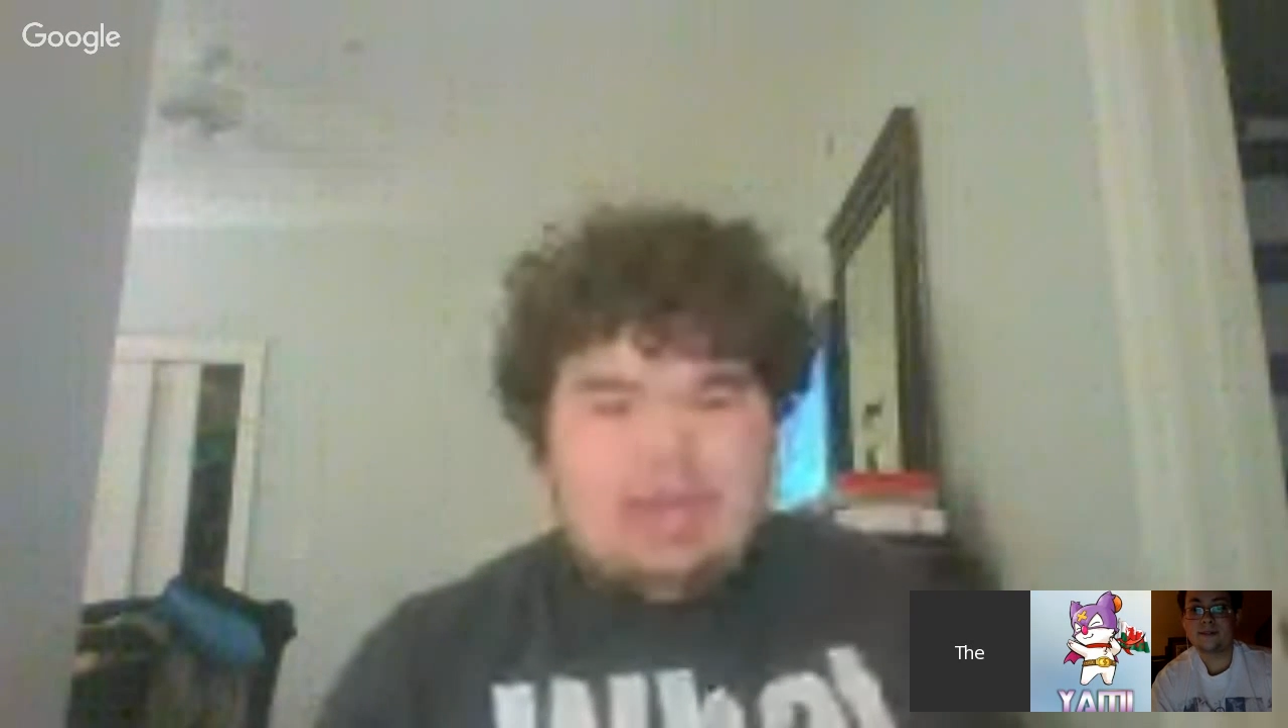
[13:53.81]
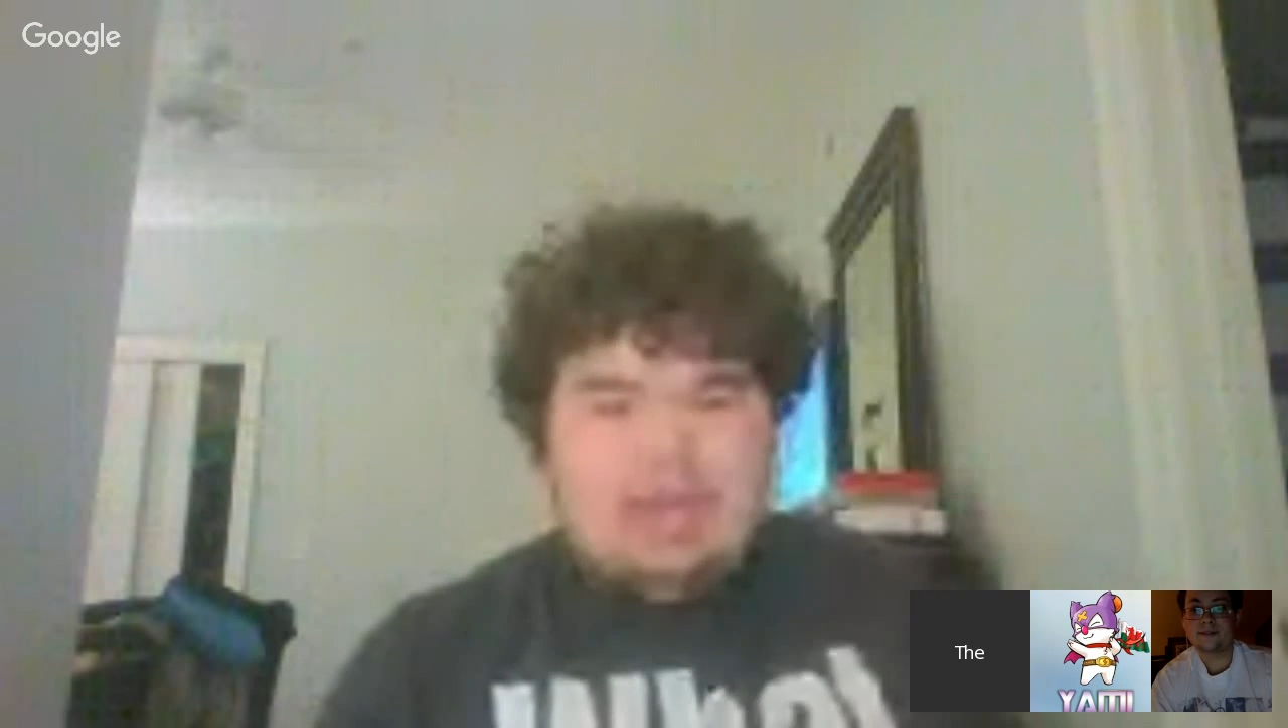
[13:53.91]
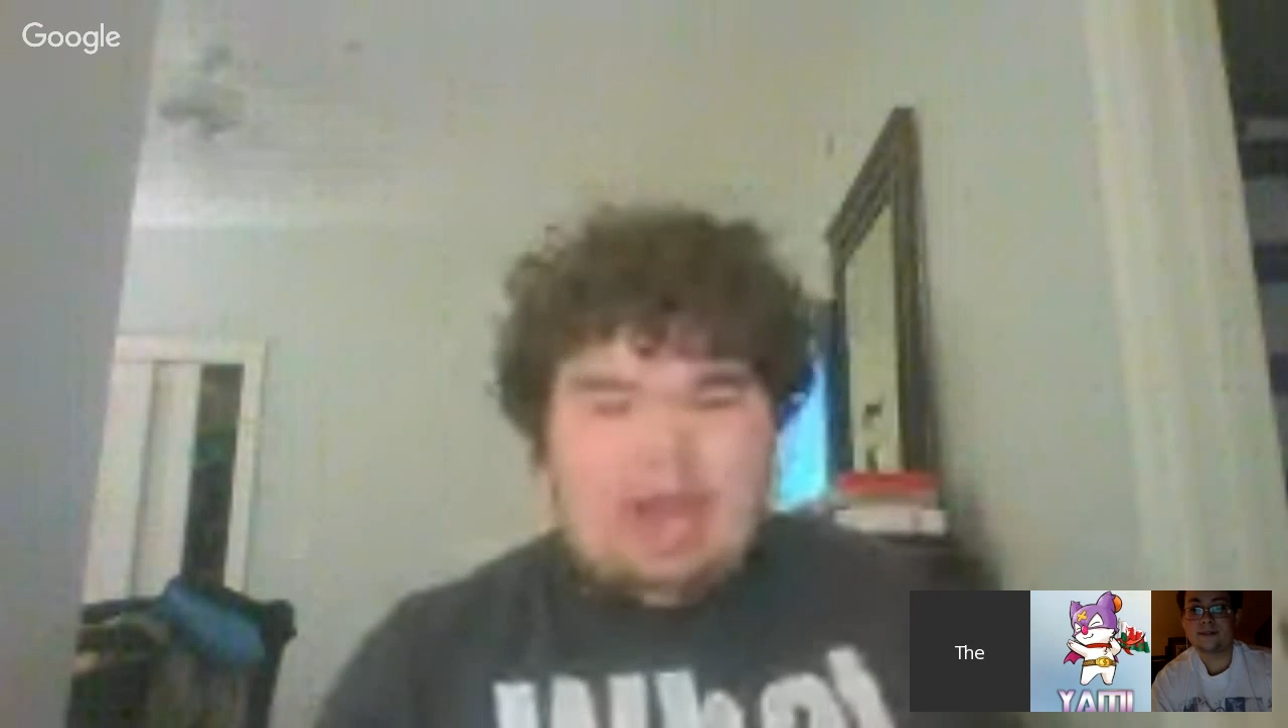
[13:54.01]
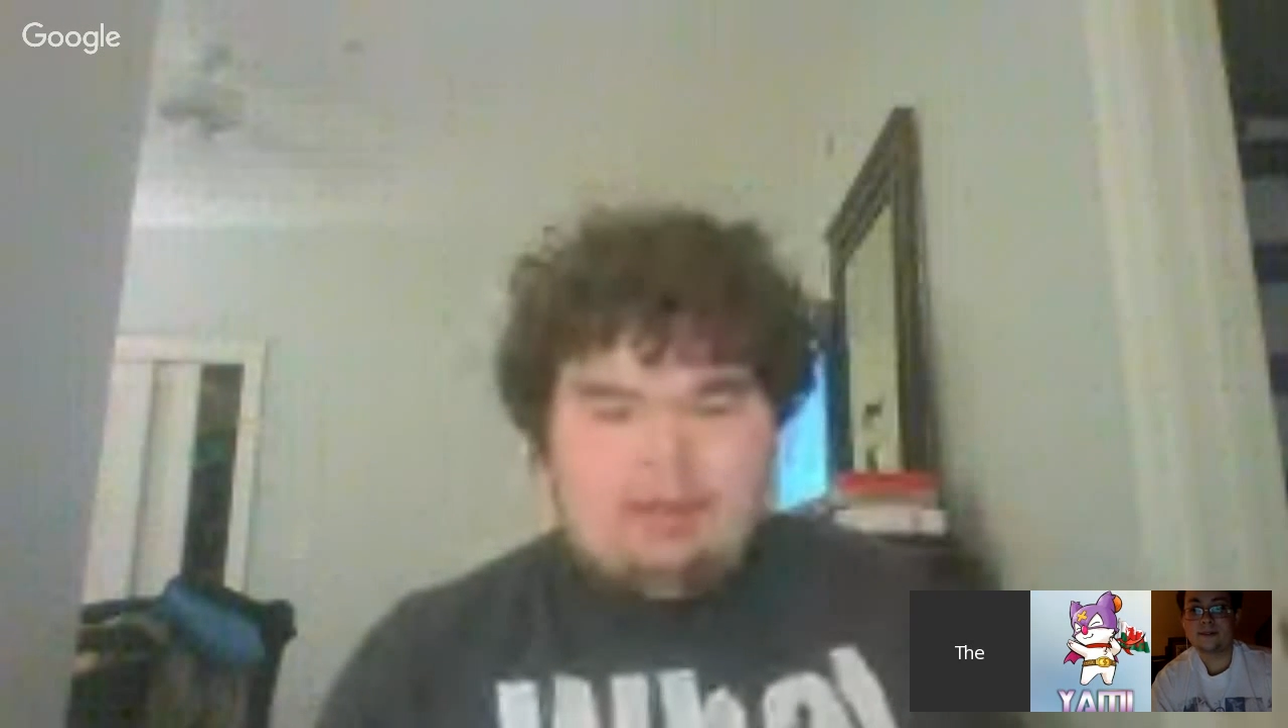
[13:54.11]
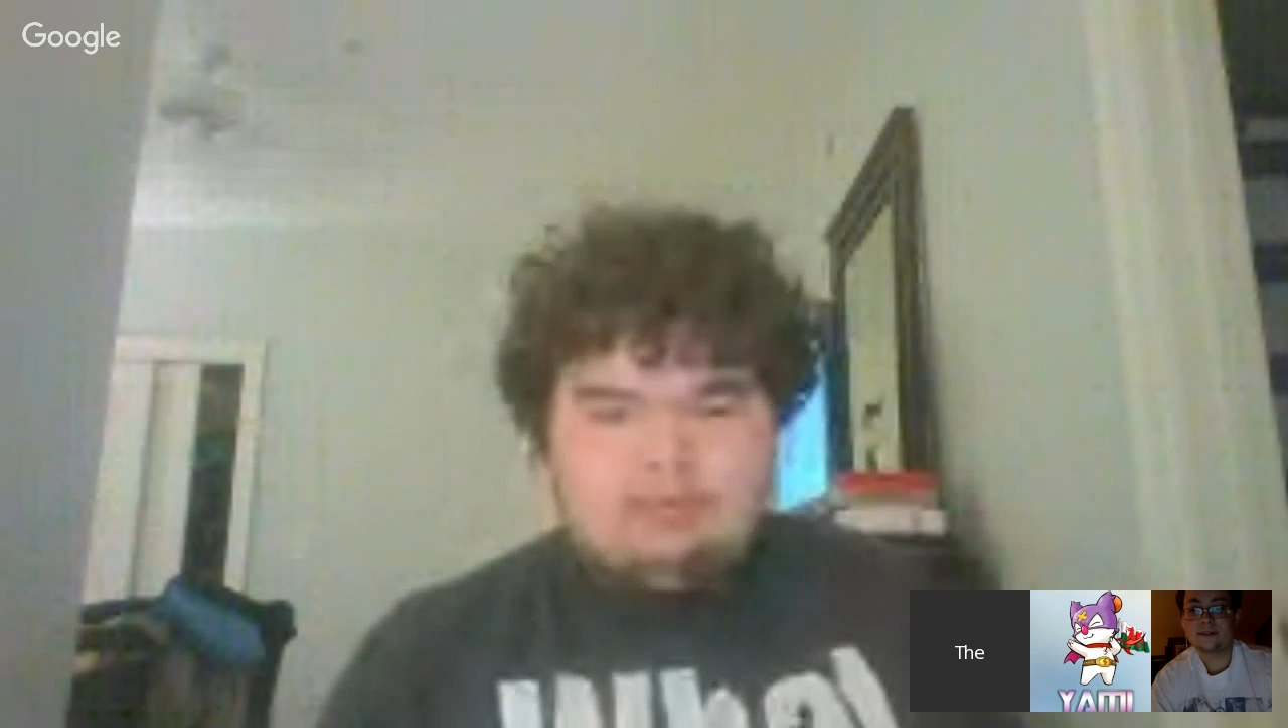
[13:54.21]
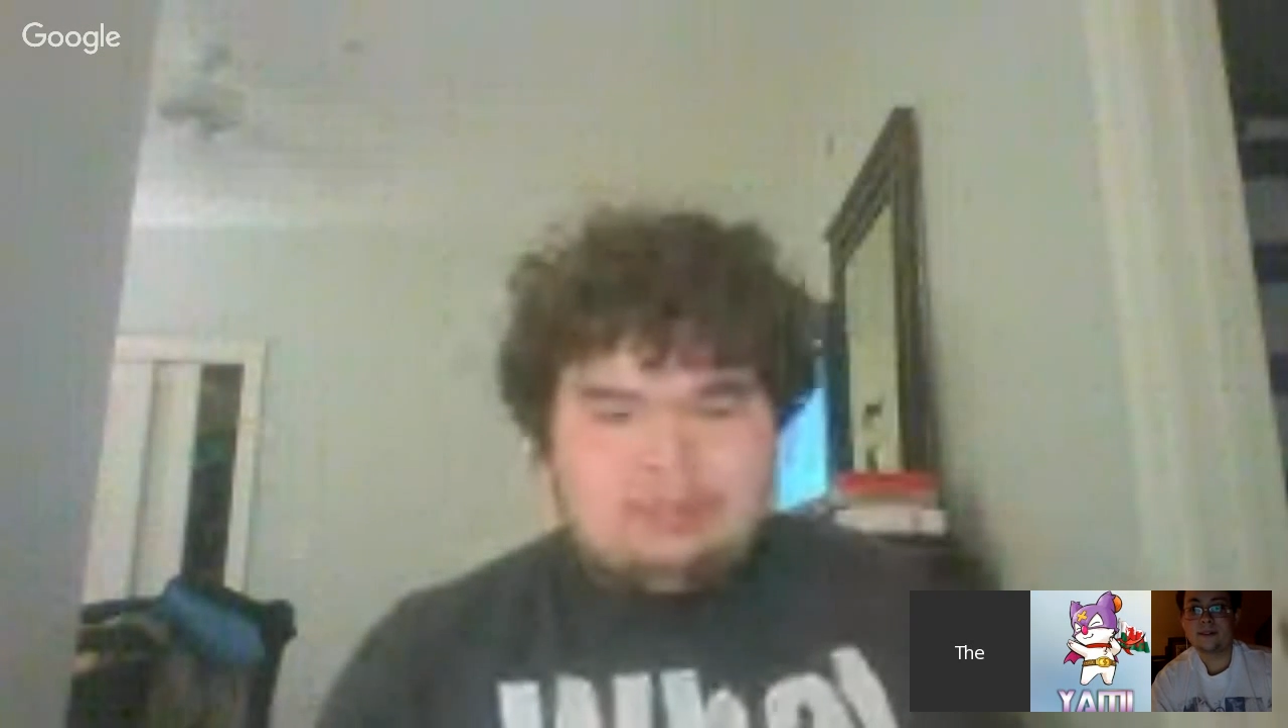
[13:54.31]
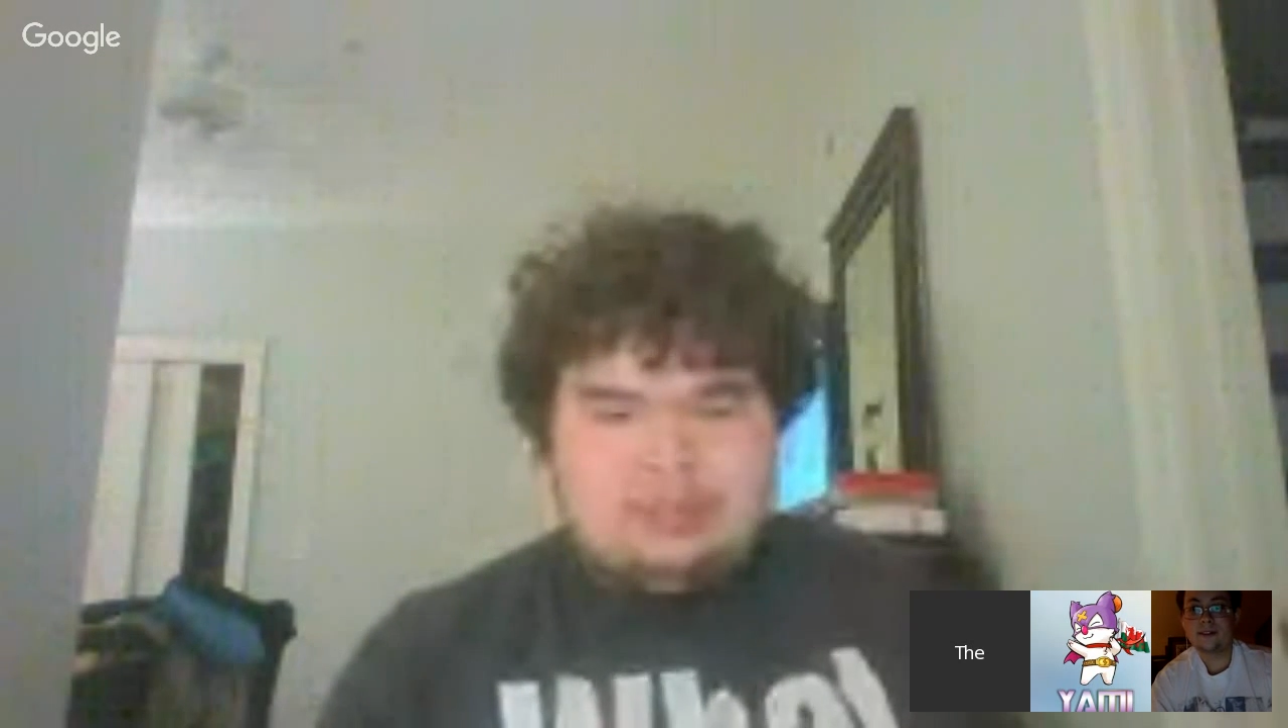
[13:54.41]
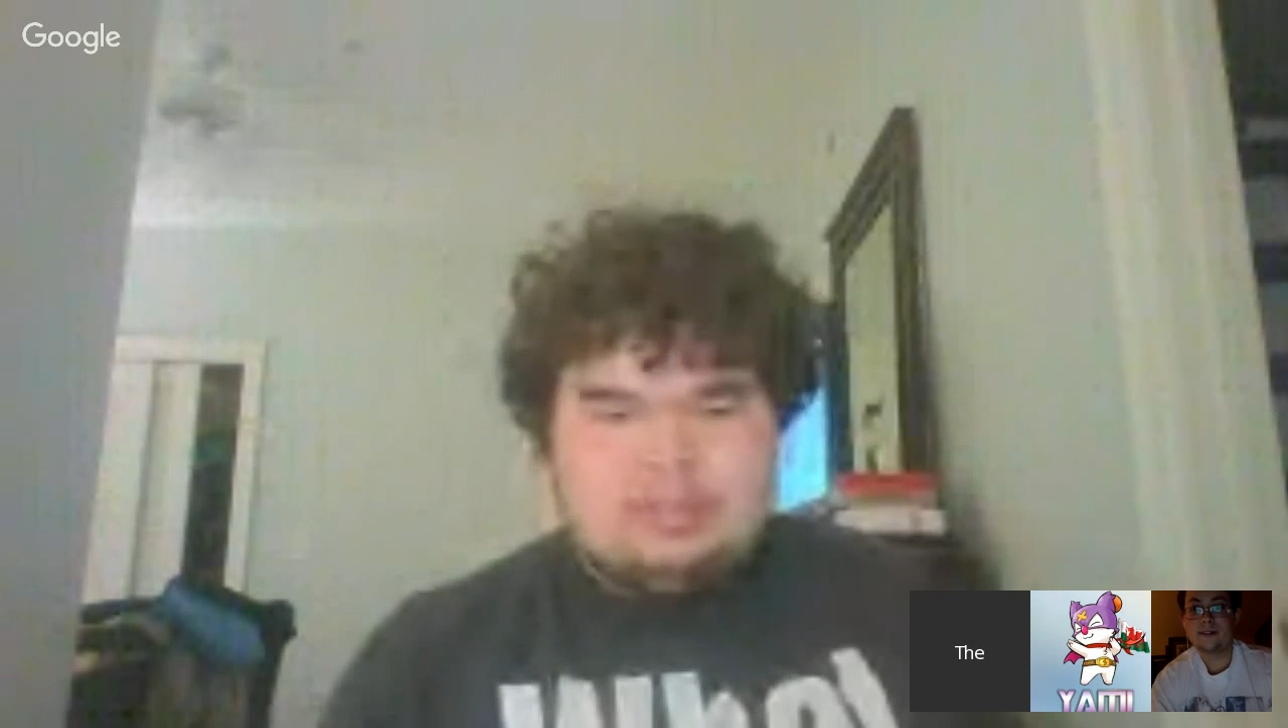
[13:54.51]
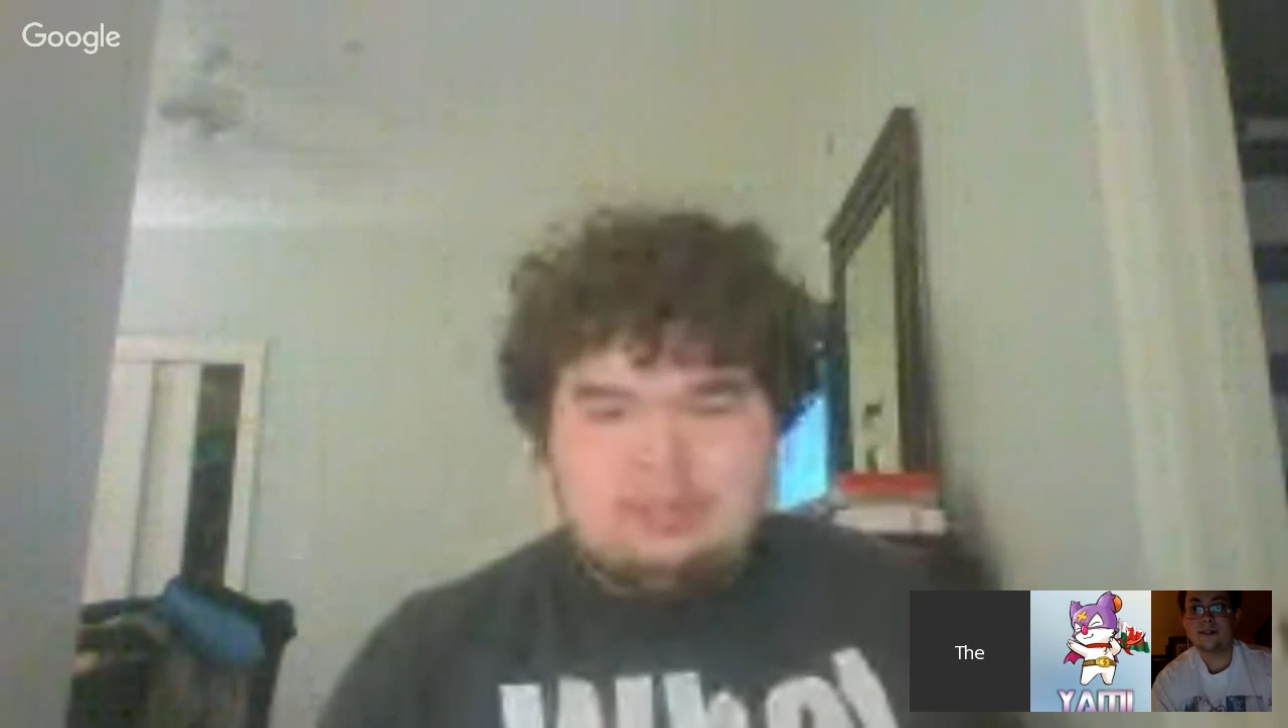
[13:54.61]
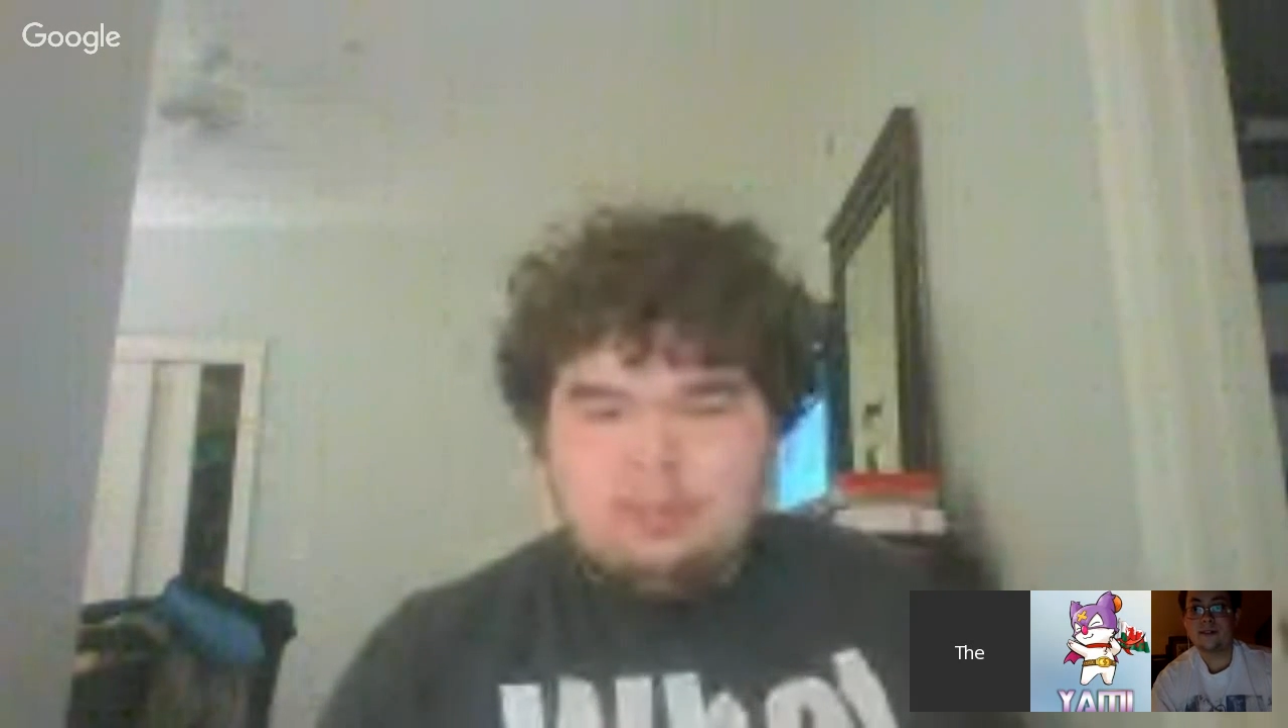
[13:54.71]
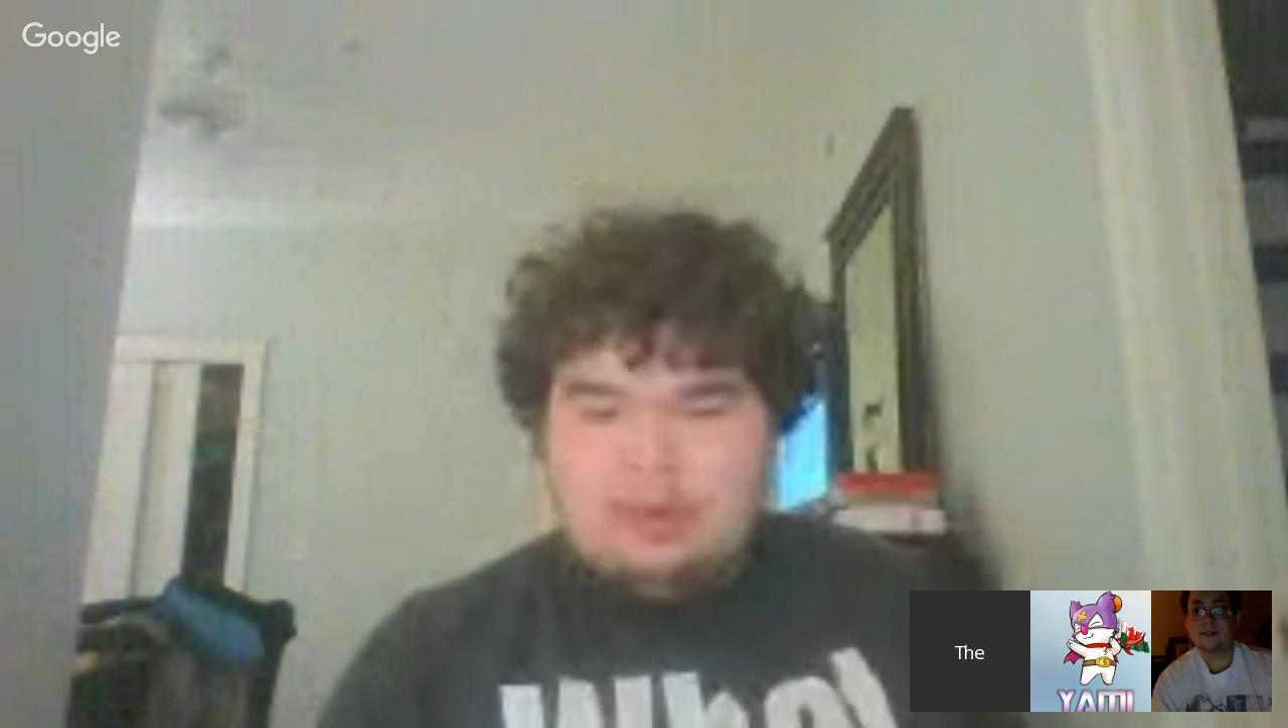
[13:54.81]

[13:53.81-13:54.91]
games.